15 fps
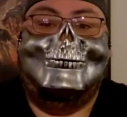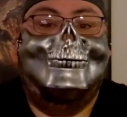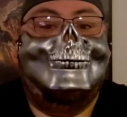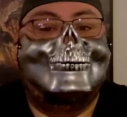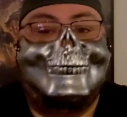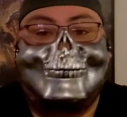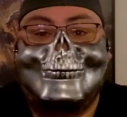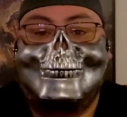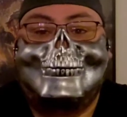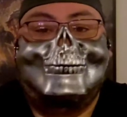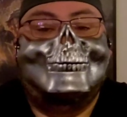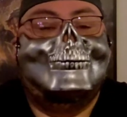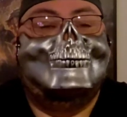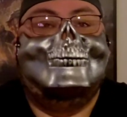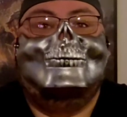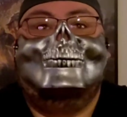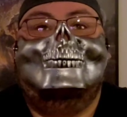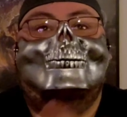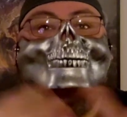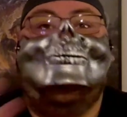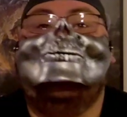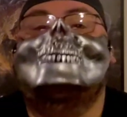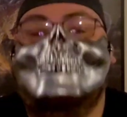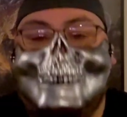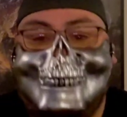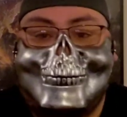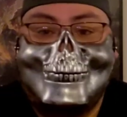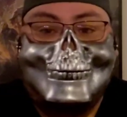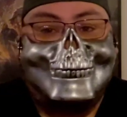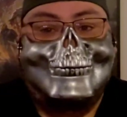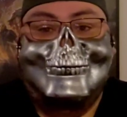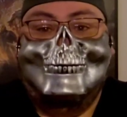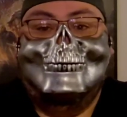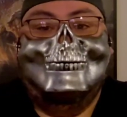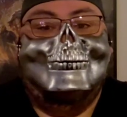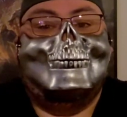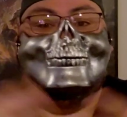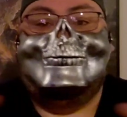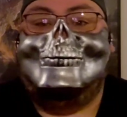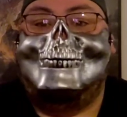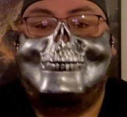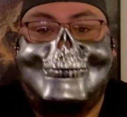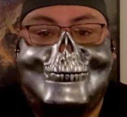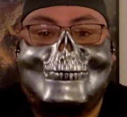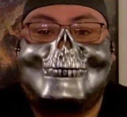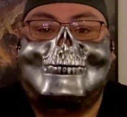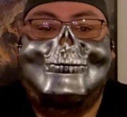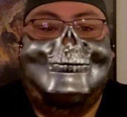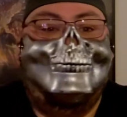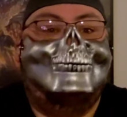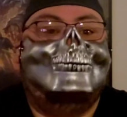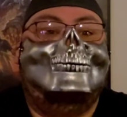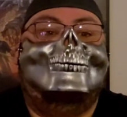I think it would be an amazing experience to have a